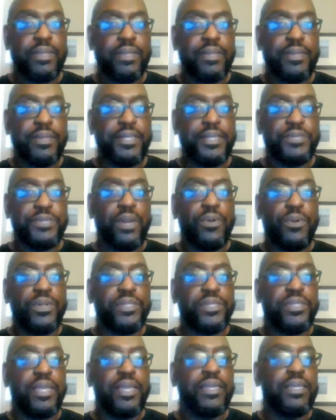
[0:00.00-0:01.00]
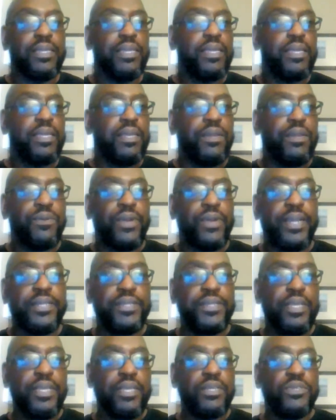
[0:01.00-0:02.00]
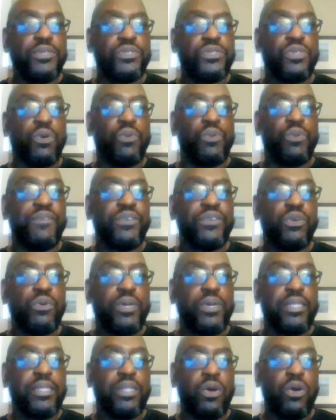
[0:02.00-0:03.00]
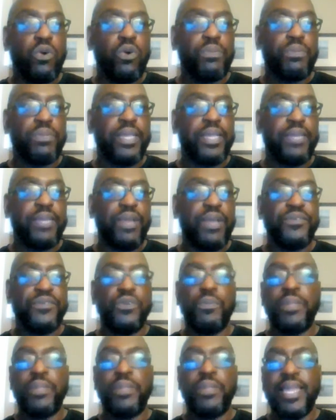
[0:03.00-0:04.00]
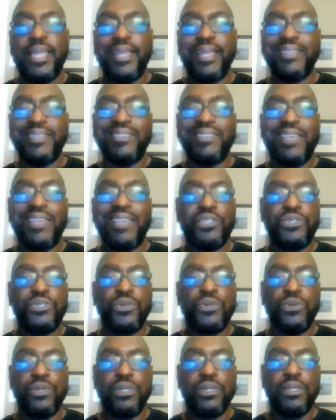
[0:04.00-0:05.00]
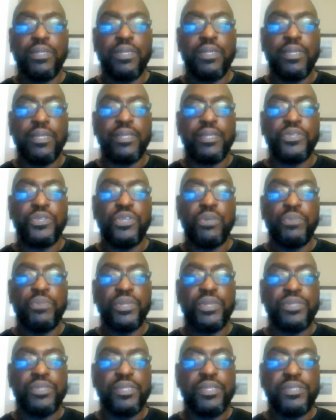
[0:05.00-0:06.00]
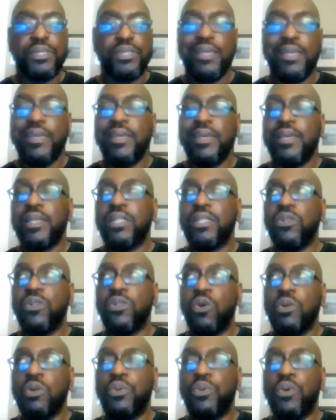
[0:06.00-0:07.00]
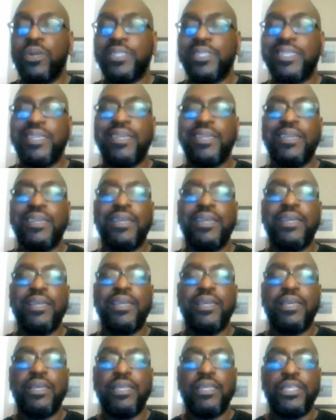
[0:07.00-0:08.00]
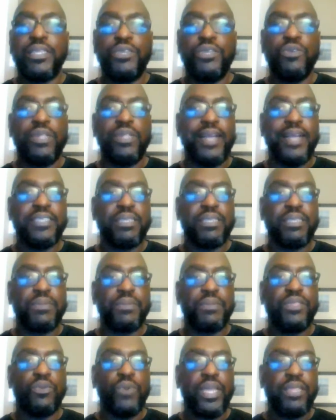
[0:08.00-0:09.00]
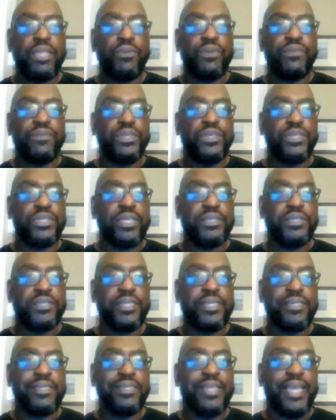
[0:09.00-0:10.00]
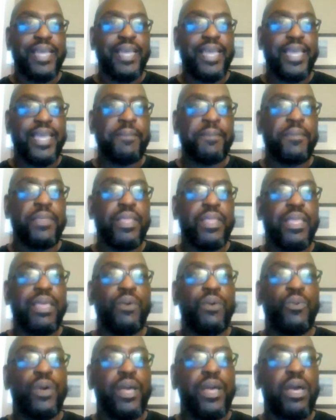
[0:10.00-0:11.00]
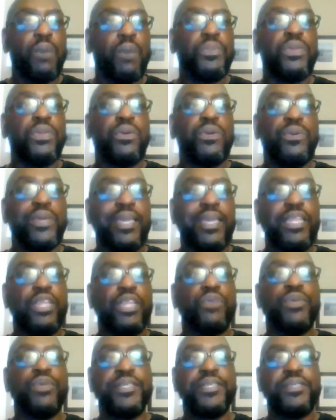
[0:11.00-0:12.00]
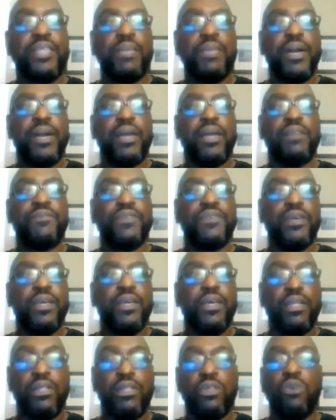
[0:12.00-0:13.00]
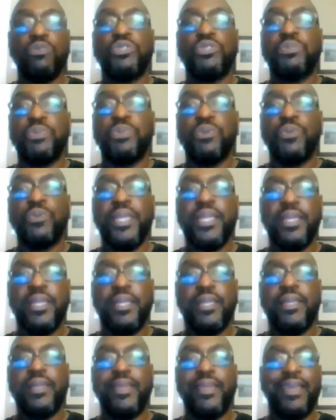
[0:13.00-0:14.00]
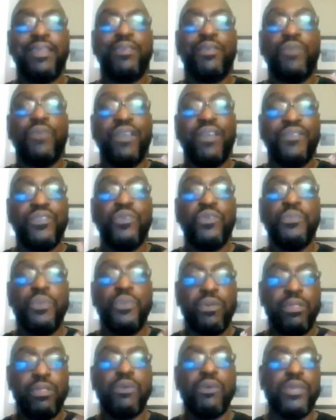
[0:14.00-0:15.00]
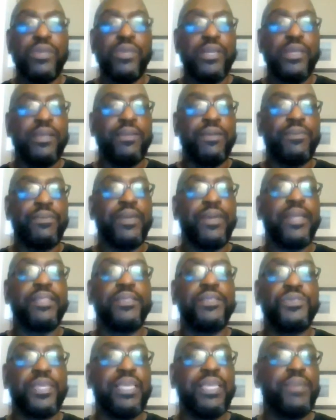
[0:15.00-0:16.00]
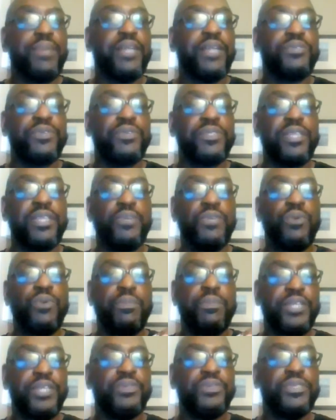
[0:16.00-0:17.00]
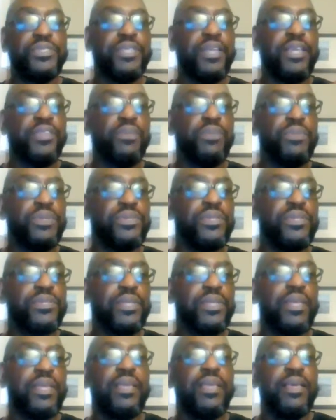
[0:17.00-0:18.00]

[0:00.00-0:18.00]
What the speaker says: That's what I want to say, right? So load and revenue planning is essential to your business. Load boards, utilize them in the way that we're discussing today, will help you increase the amount of loads per week and the revenue per load, right? These are key metrics that you want to measure inside of your business.